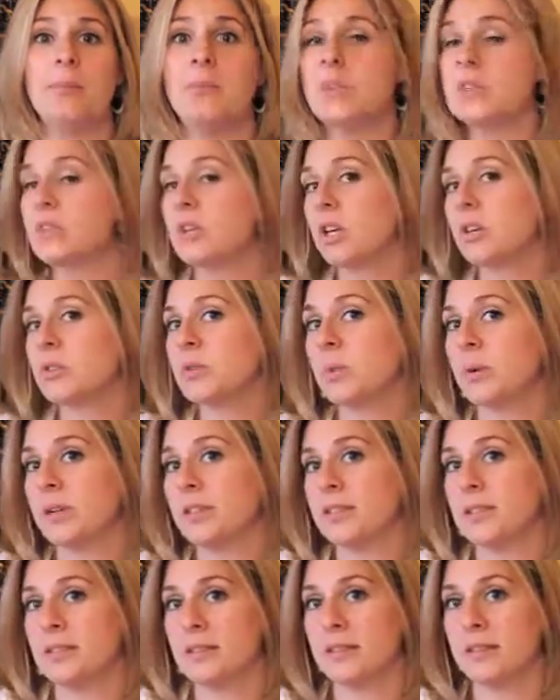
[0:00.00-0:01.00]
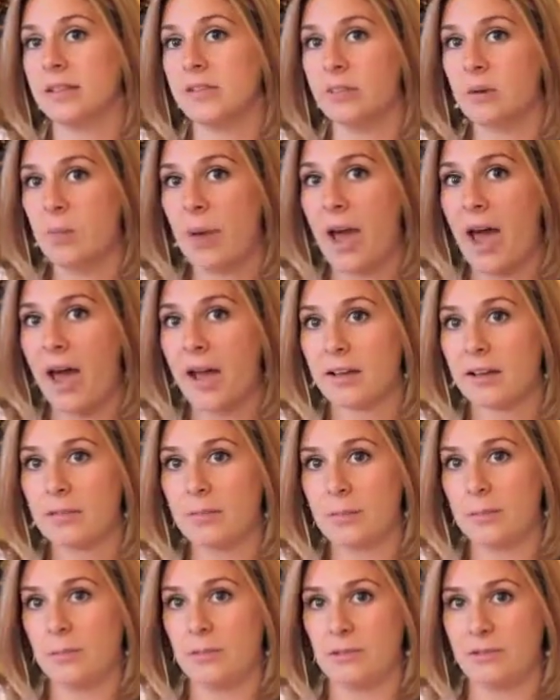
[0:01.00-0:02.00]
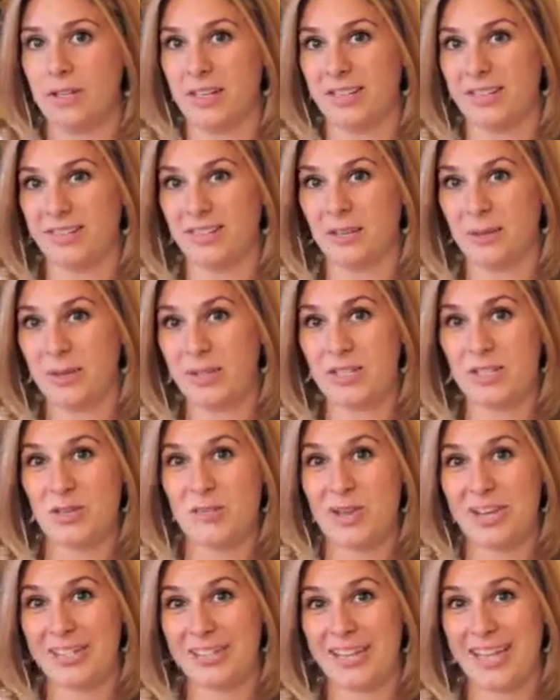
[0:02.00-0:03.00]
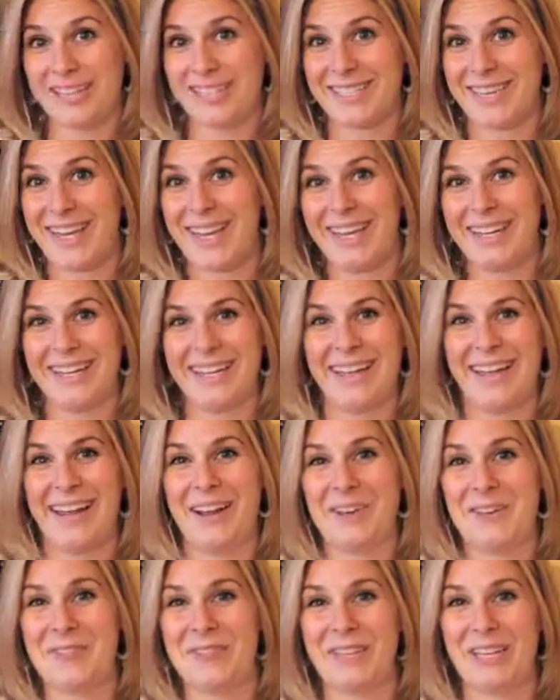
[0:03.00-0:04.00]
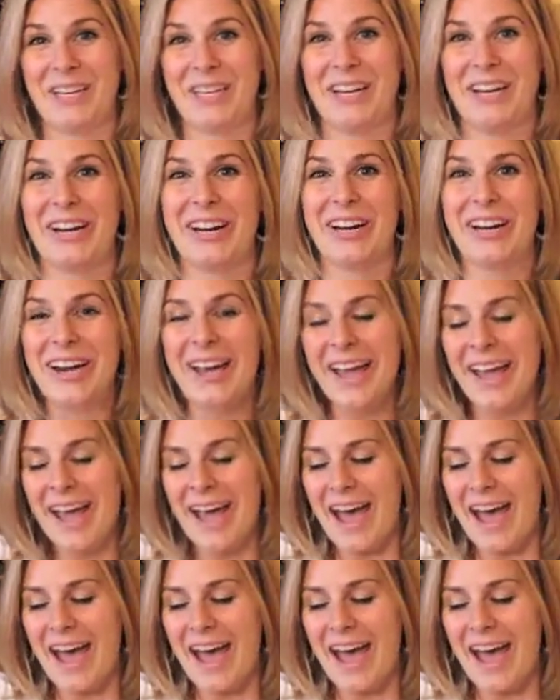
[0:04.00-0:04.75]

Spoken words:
This also works as a liver pack. Maybe you drank a little bit too much last night, hangover cure.